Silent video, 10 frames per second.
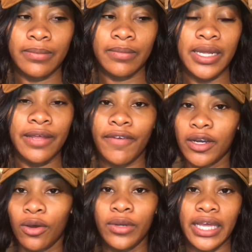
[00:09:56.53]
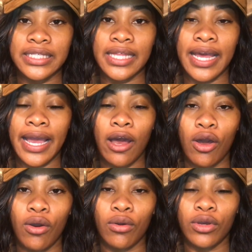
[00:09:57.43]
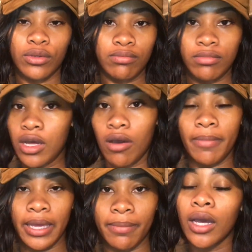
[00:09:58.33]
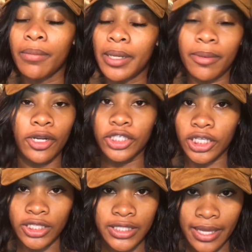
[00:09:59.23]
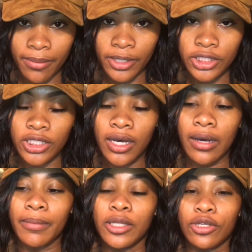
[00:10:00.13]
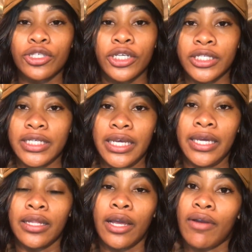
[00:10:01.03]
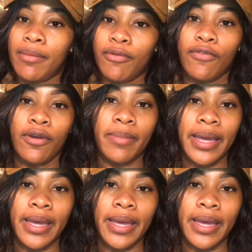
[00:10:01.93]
And if I don't get to that, I'll go make me peanut butter and jelly sandwich. And those are good to eat like right before